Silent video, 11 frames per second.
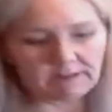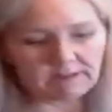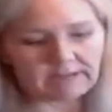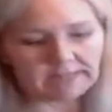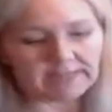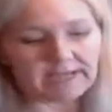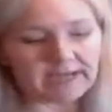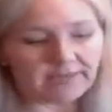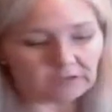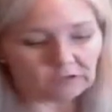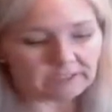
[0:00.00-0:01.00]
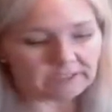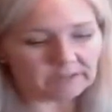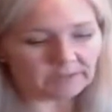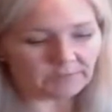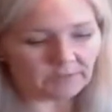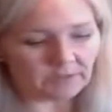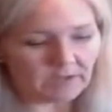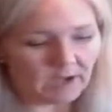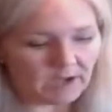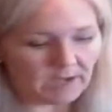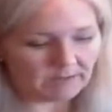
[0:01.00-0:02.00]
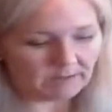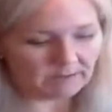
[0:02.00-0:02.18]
like that, and the trick is to pull it hot.